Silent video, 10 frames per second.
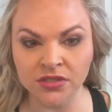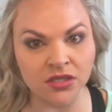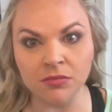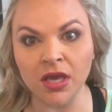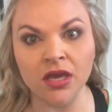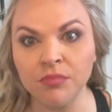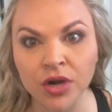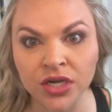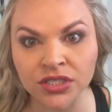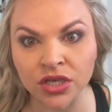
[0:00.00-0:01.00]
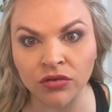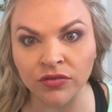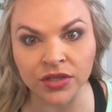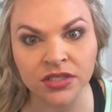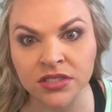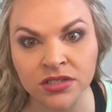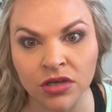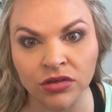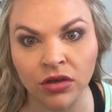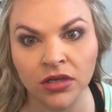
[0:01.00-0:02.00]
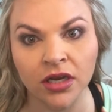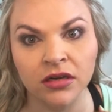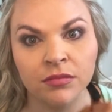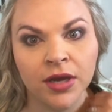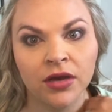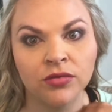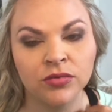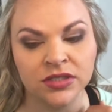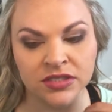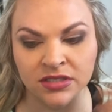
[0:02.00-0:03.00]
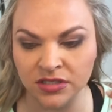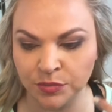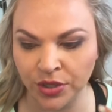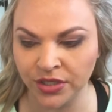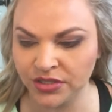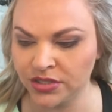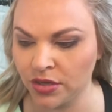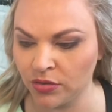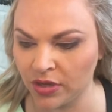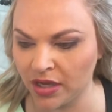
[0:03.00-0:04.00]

the makeup part is over. This is all y'all cared about, was this part. So